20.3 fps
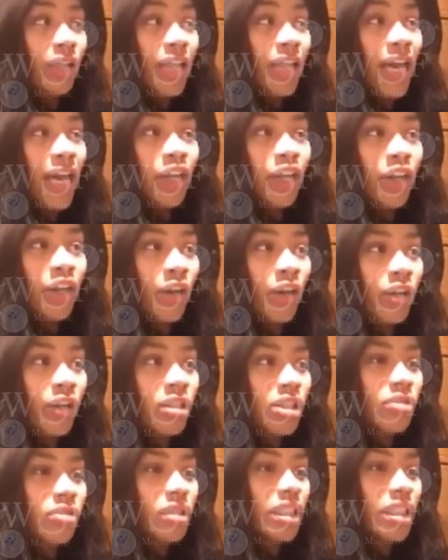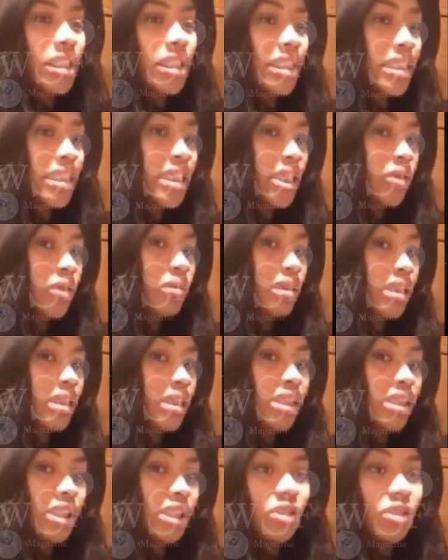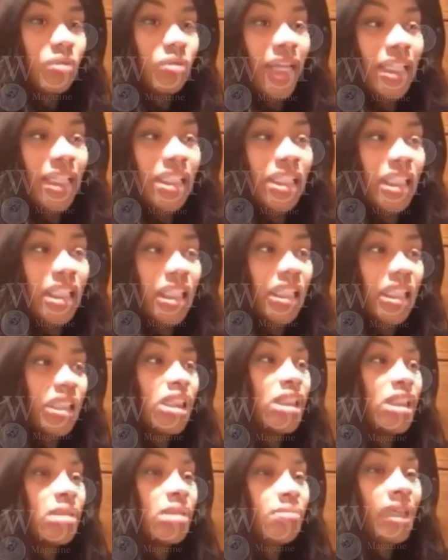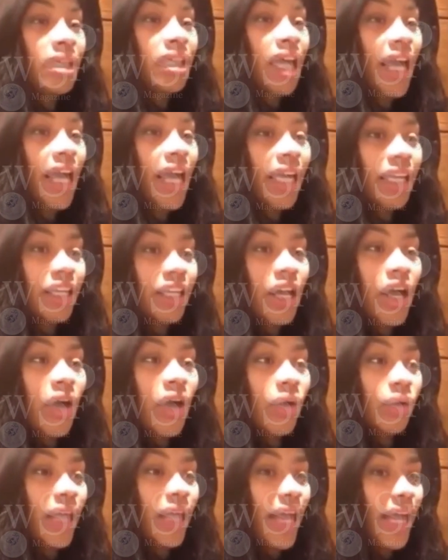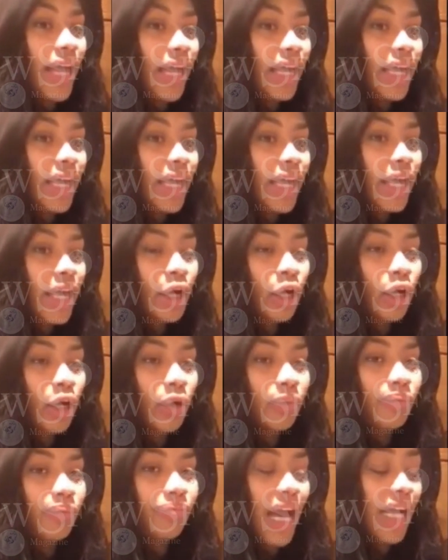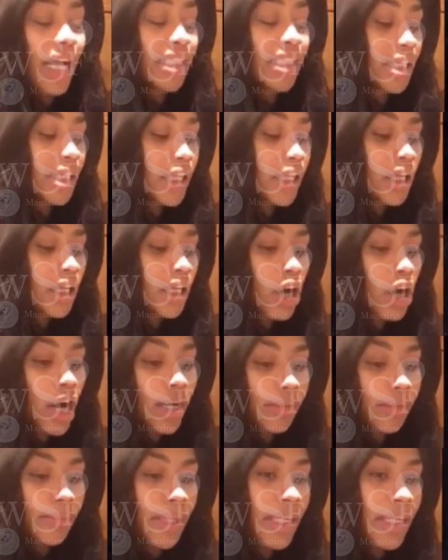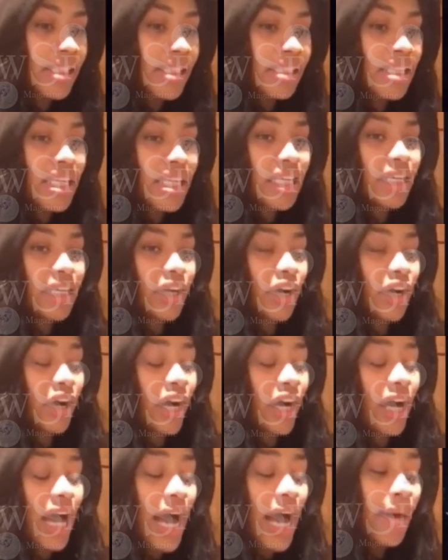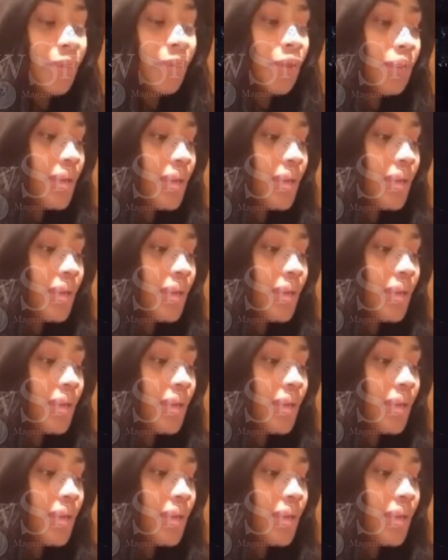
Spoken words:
a lot of girls would just deal with this situation and just be like, yo, I took Cardi B's nigga, or I'm the